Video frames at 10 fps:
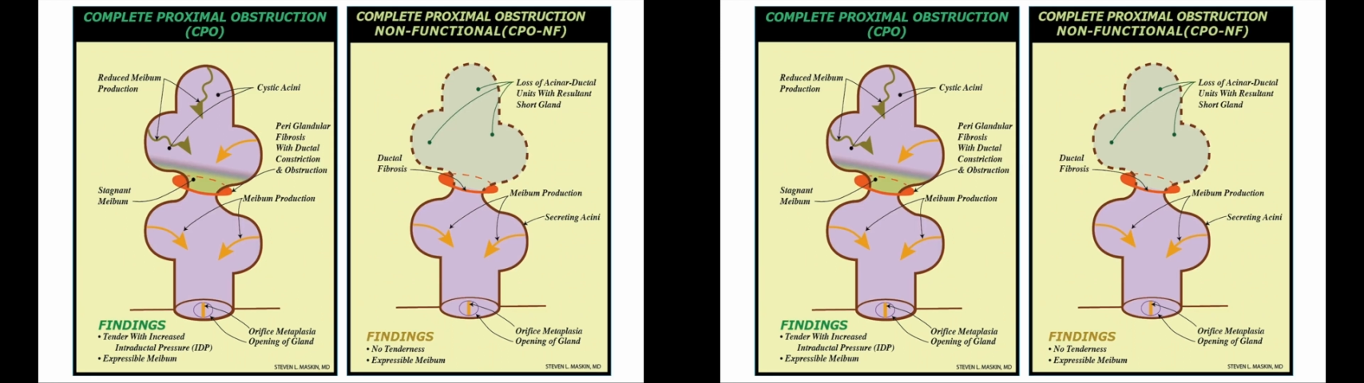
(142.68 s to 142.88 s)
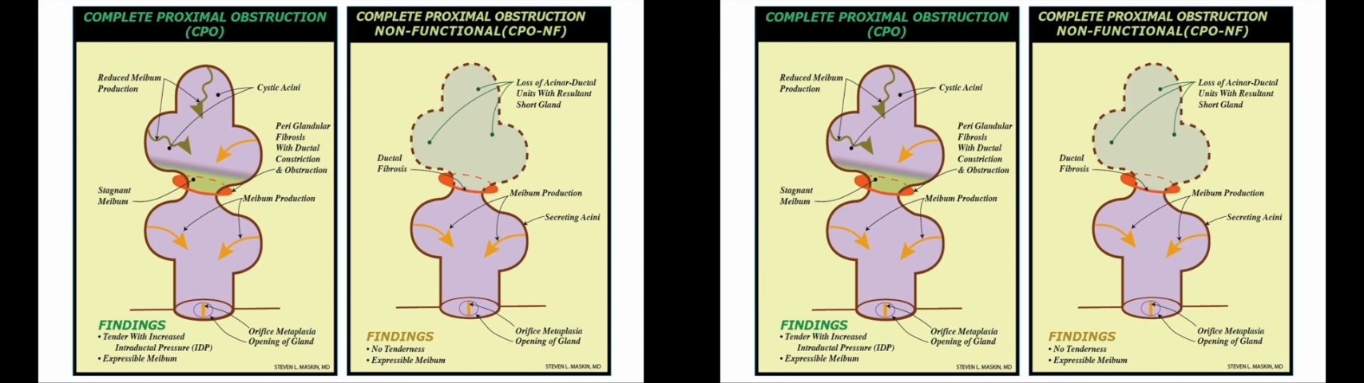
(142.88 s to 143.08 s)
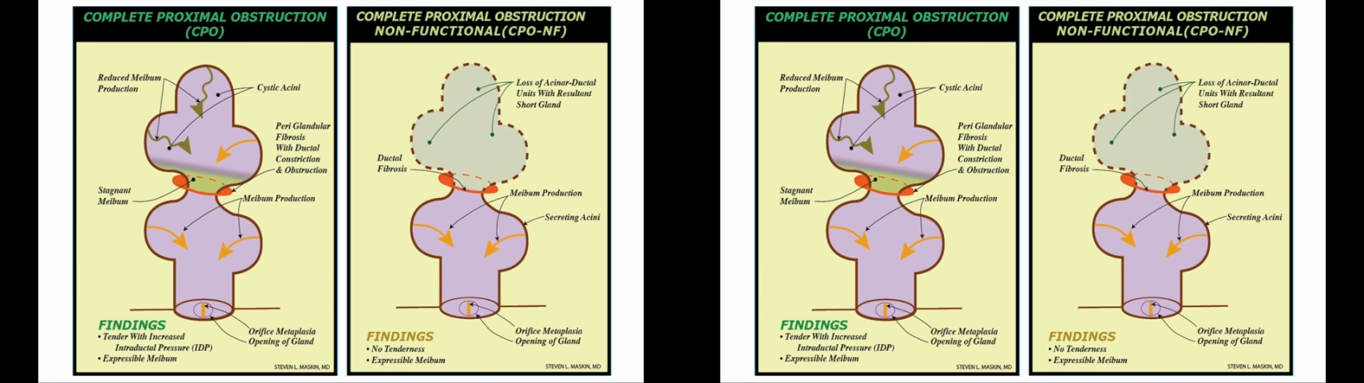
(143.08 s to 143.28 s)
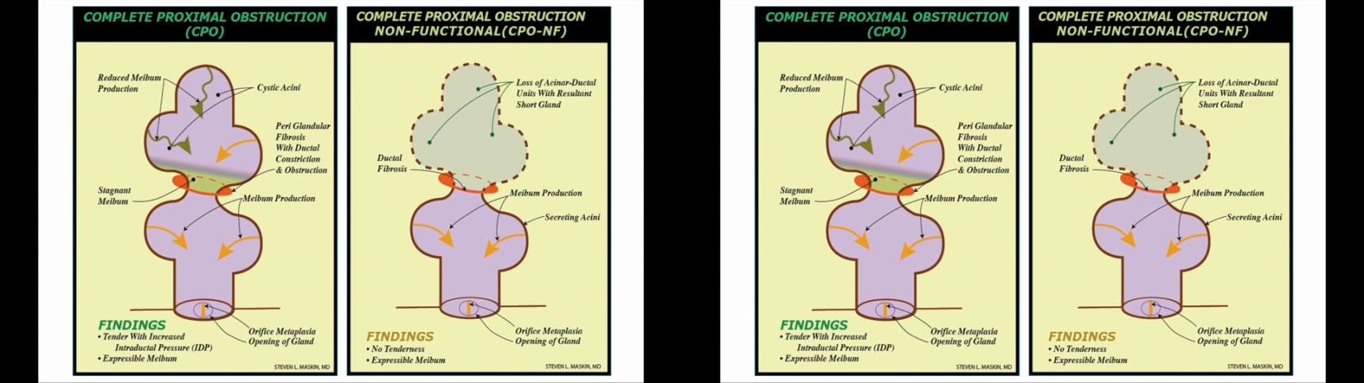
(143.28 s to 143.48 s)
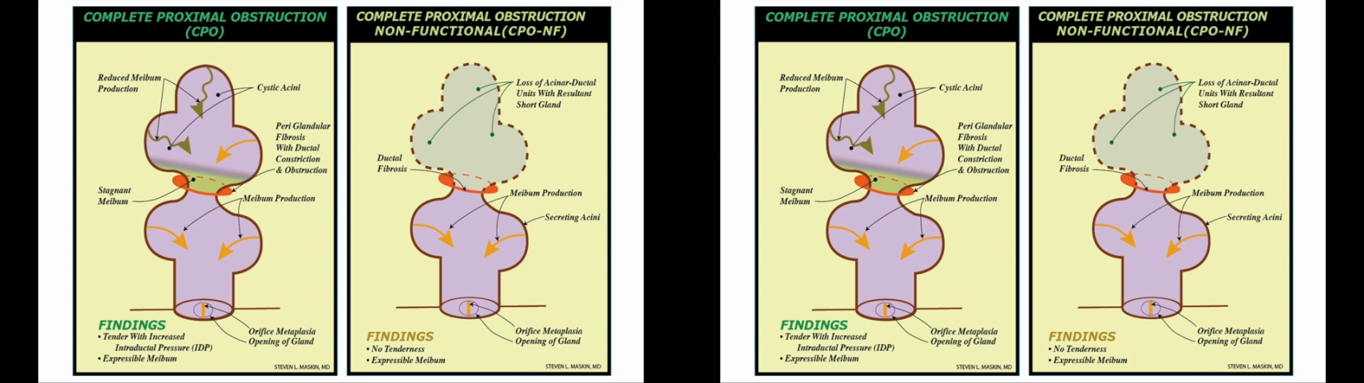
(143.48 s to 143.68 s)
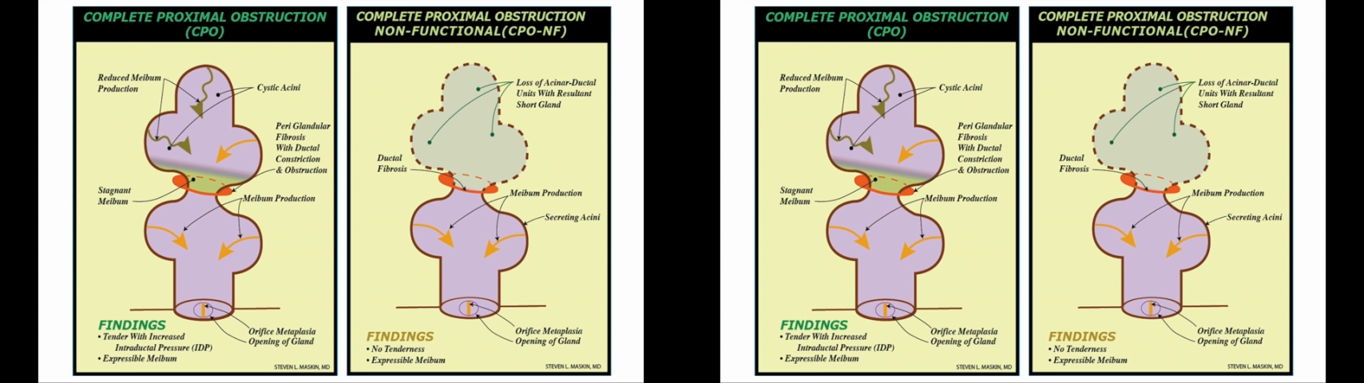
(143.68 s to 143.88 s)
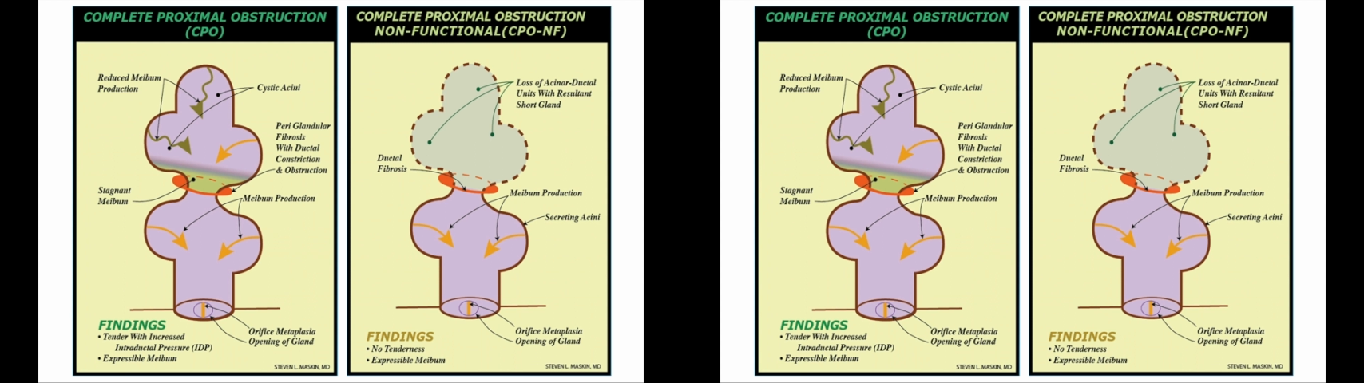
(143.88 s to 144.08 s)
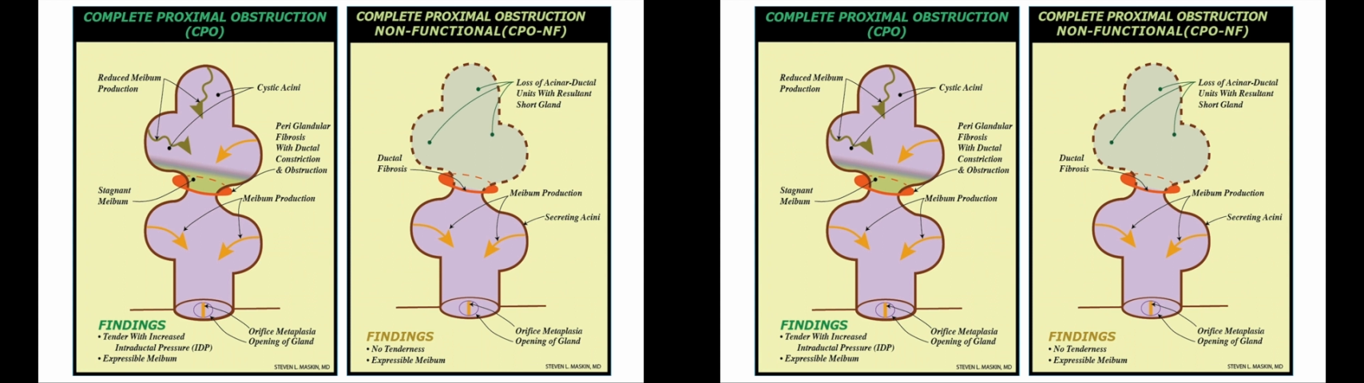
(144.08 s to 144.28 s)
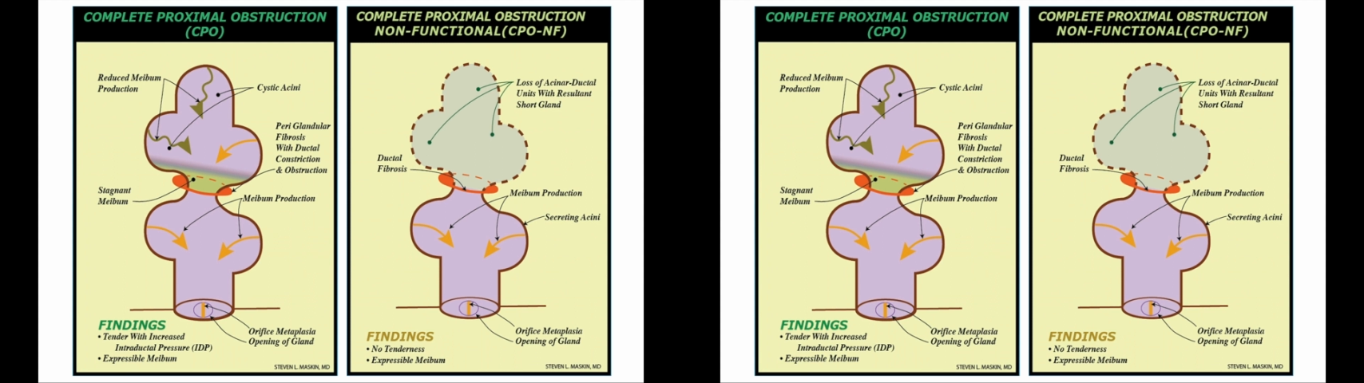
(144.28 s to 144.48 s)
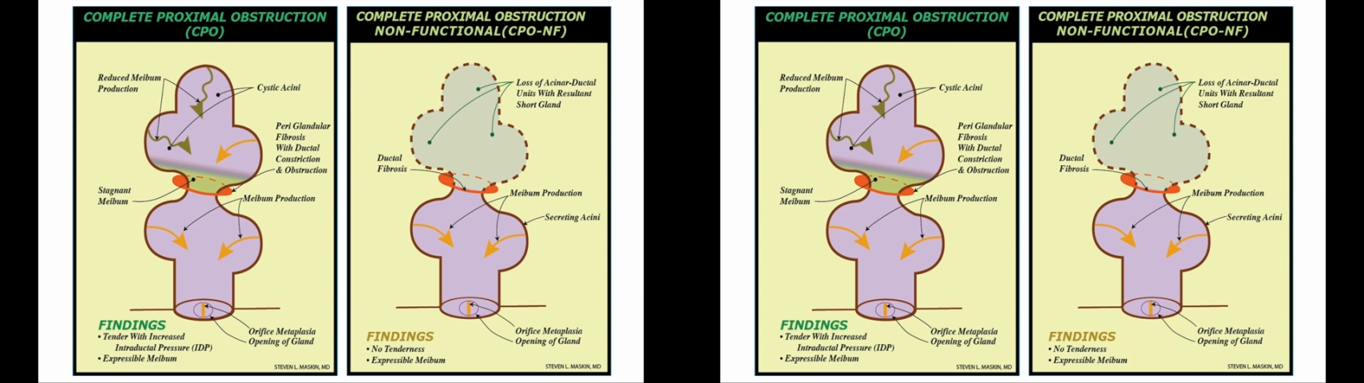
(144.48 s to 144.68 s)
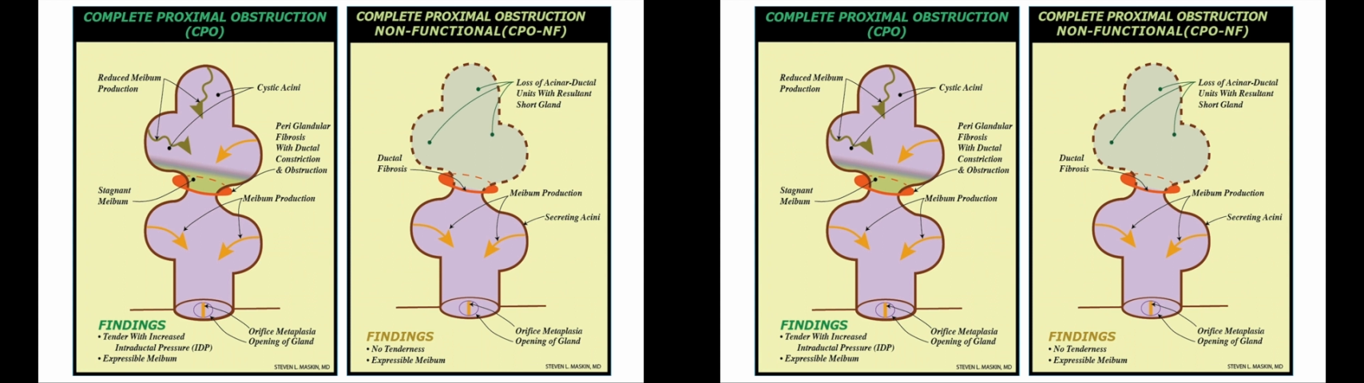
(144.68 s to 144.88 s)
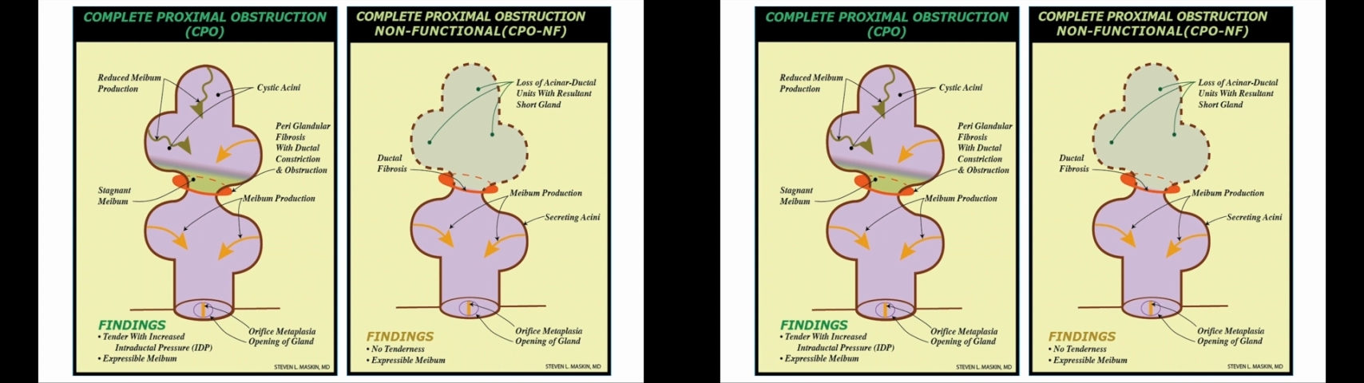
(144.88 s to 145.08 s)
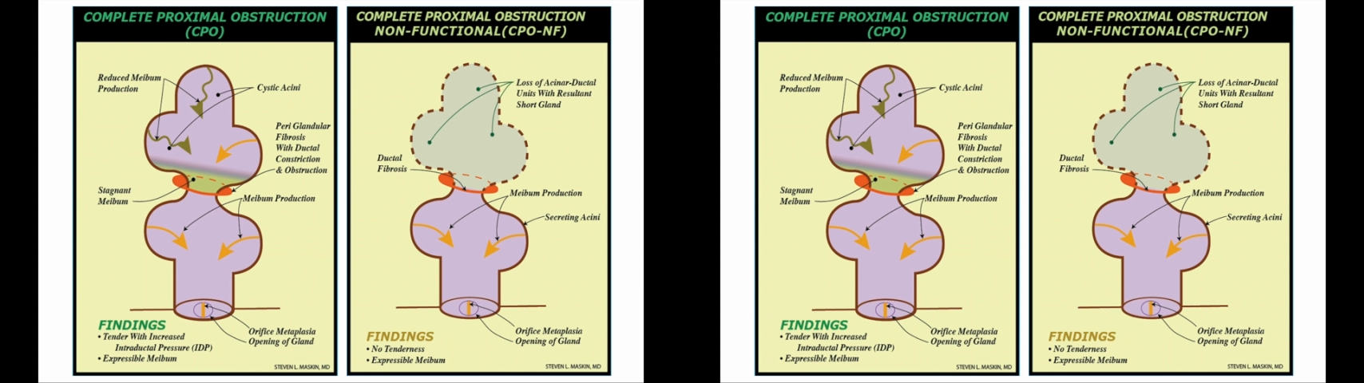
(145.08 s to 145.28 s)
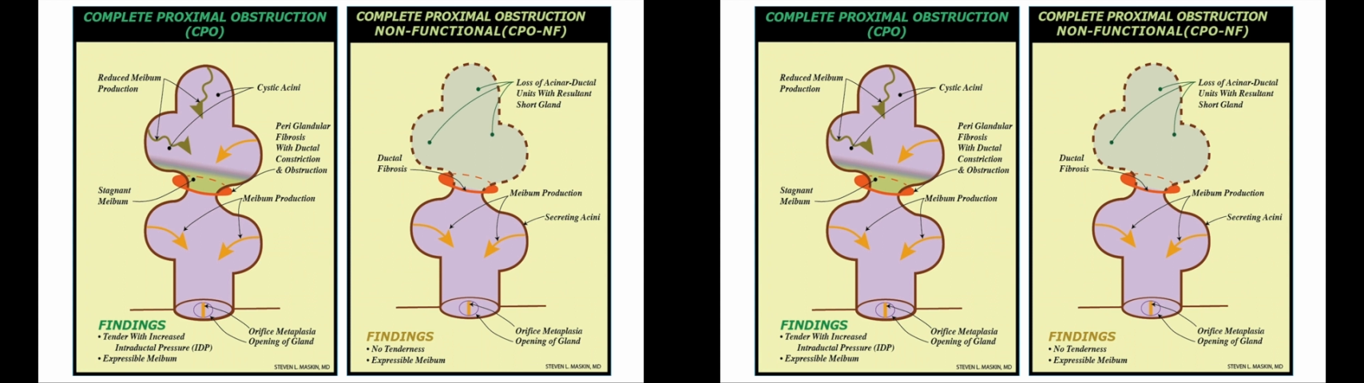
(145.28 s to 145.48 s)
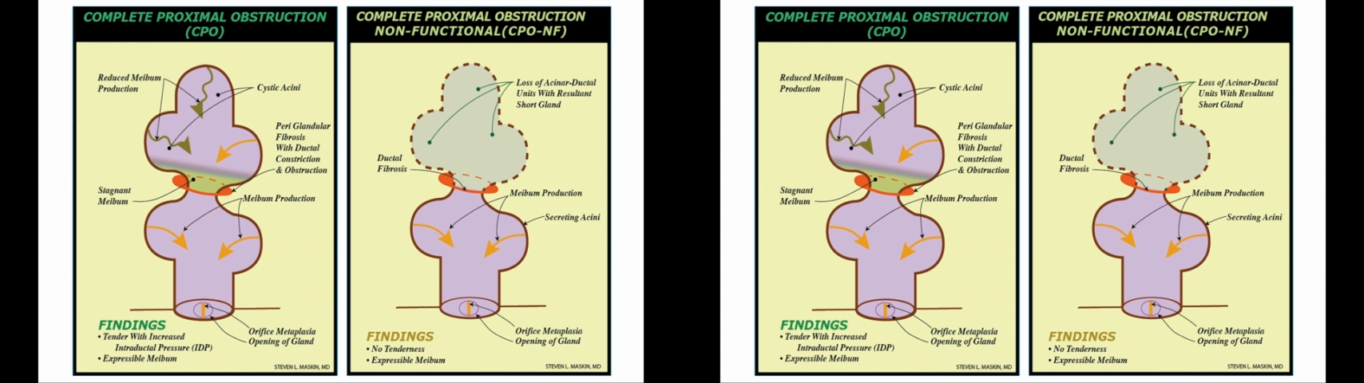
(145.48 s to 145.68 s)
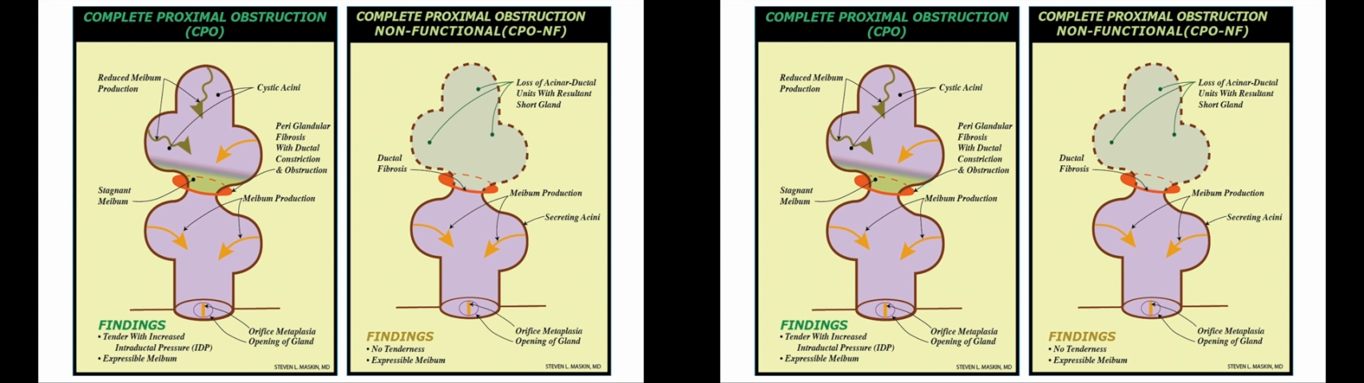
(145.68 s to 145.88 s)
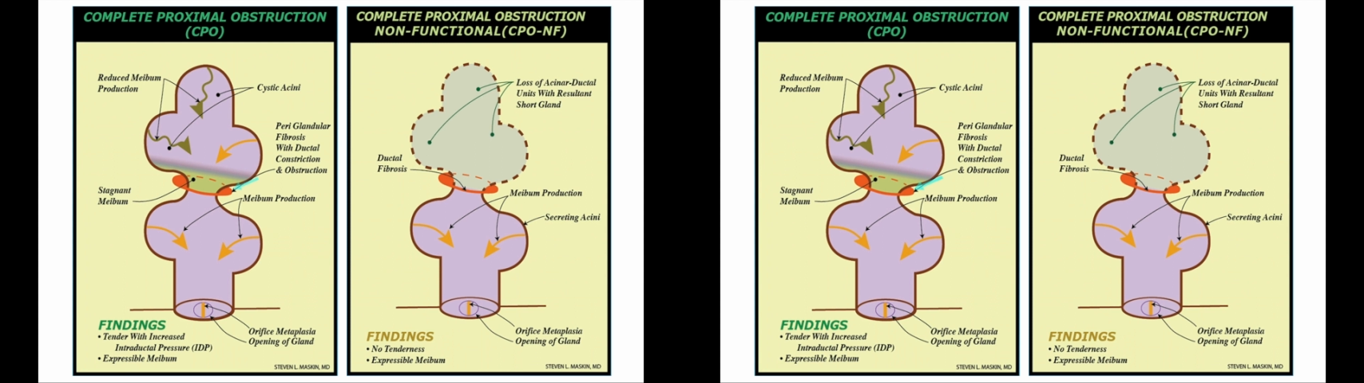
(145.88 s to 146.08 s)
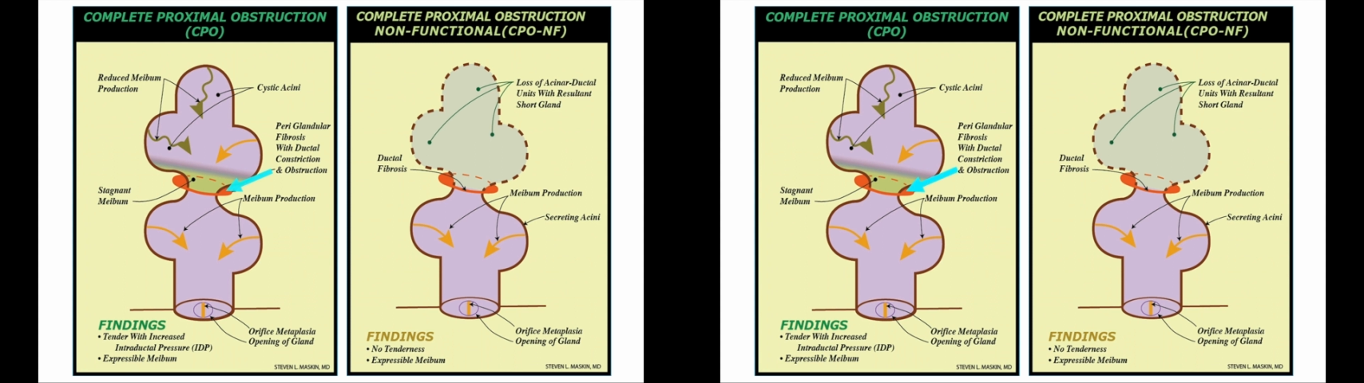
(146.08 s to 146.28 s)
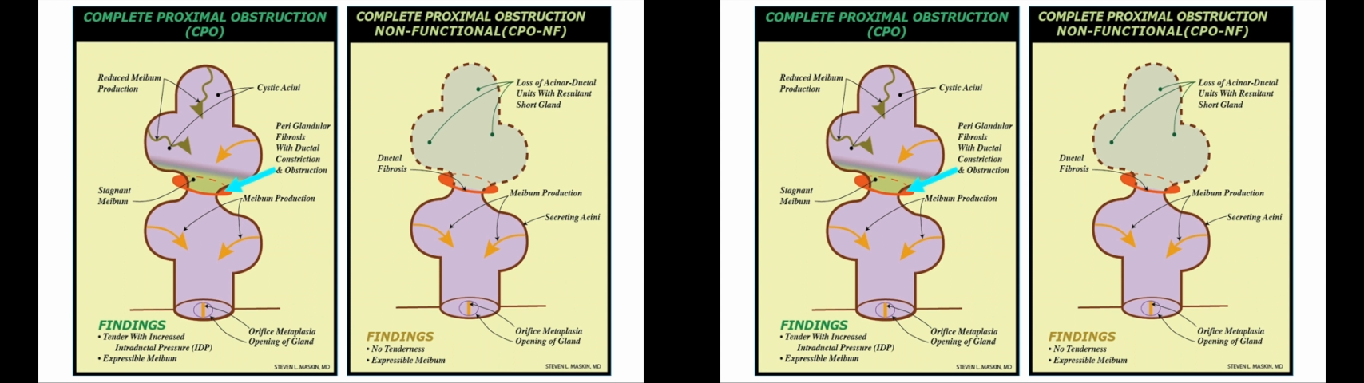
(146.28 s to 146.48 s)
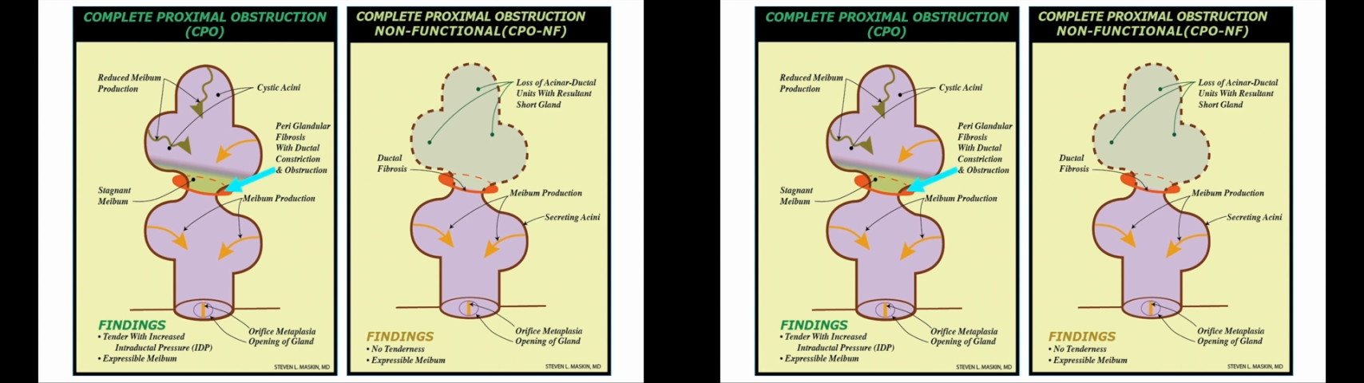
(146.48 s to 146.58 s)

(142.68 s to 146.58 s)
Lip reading: Nobody's mouth can be seen.